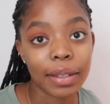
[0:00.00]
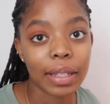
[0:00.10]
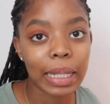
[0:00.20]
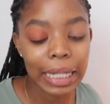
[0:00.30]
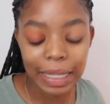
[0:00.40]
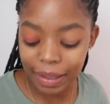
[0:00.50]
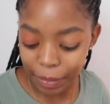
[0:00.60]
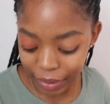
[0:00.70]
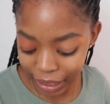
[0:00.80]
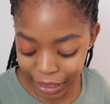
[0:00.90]
to delete
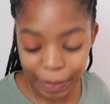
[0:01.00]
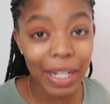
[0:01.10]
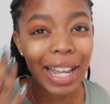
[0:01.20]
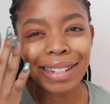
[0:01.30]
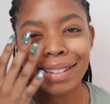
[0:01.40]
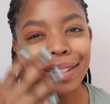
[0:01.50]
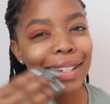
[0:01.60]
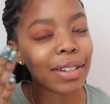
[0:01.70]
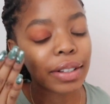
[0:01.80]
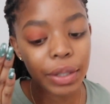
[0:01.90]
some things, but I
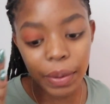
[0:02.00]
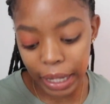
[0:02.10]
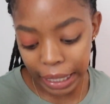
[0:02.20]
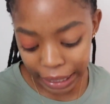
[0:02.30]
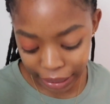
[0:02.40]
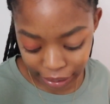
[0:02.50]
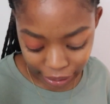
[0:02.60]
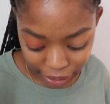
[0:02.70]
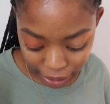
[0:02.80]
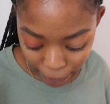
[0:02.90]
did not do
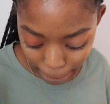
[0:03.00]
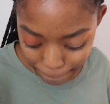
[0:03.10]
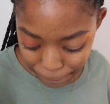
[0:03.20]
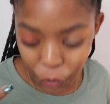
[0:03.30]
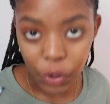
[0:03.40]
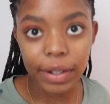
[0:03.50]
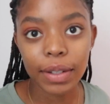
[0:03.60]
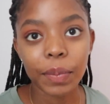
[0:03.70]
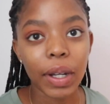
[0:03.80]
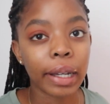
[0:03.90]
anything more
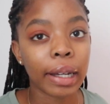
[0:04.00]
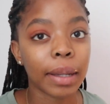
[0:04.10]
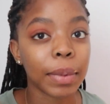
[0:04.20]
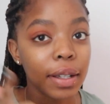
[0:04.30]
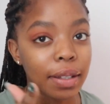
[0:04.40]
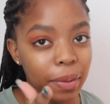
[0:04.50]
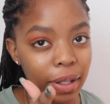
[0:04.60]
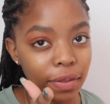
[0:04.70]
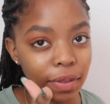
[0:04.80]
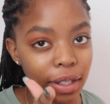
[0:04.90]
to my eye because I
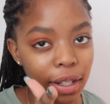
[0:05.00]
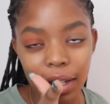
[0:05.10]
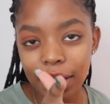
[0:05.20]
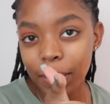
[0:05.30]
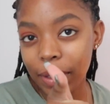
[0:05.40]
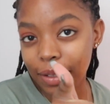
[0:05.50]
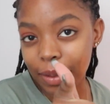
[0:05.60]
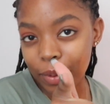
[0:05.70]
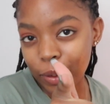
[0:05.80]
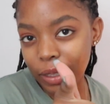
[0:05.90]
waited for you guys, because
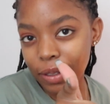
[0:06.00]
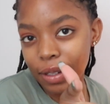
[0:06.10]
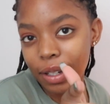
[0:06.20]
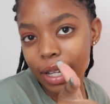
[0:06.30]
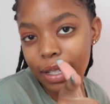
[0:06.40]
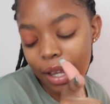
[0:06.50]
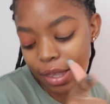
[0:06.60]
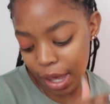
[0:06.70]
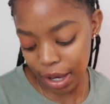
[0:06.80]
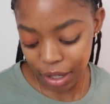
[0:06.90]
I'm annoyed for you guys like
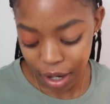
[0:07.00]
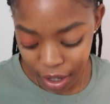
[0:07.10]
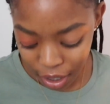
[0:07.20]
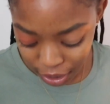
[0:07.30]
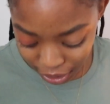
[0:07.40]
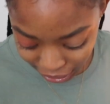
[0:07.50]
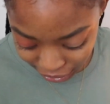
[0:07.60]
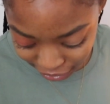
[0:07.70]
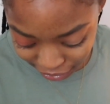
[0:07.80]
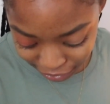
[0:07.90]
that,
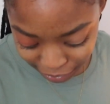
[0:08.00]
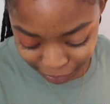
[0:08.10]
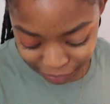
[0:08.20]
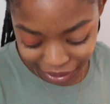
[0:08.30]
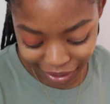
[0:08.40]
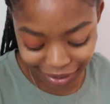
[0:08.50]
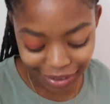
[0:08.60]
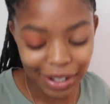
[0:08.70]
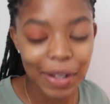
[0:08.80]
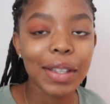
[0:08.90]
right?
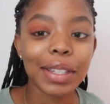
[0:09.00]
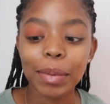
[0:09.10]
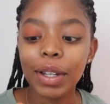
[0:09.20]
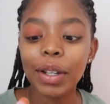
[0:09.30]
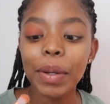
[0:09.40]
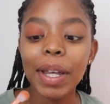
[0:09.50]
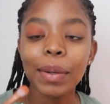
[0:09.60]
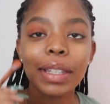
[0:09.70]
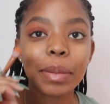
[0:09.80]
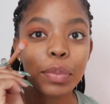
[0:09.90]
So I'm gonna go back
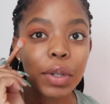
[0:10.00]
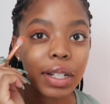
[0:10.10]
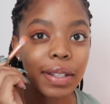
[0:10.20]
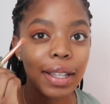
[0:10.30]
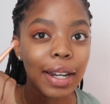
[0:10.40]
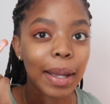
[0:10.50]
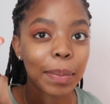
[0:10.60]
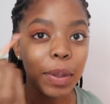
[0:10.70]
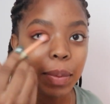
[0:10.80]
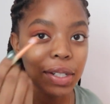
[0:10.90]
with the brush that I
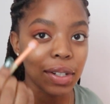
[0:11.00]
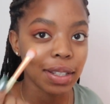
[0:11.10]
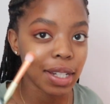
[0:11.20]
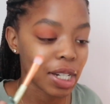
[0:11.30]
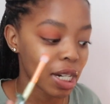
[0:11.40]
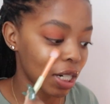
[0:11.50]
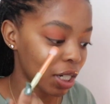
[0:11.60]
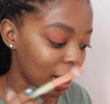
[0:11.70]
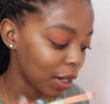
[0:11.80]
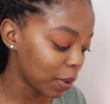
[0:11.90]
put my transitioning
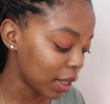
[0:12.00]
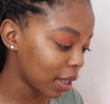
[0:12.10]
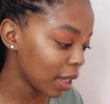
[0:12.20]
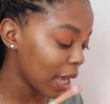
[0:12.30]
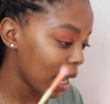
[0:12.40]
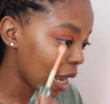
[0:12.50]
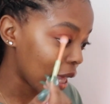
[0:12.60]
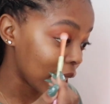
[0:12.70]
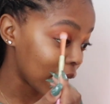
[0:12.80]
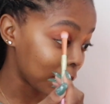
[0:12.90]
shade with,
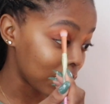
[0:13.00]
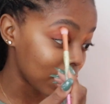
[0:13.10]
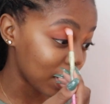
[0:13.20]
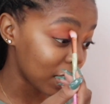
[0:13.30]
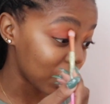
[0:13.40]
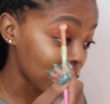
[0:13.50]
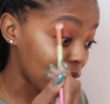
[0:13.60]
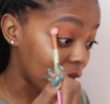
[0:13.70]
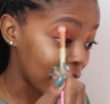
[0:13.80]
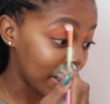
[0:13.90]
and then I'm just gonna
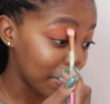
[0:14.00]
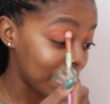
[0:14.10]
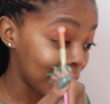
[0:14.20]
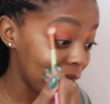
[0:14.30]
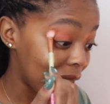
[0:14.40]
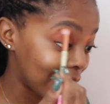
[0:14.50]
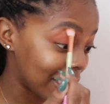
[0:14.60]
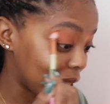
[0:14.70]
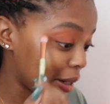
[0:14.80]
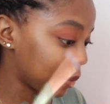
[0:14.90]
try blend
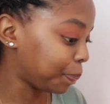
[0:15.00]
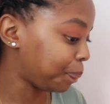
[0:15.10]
it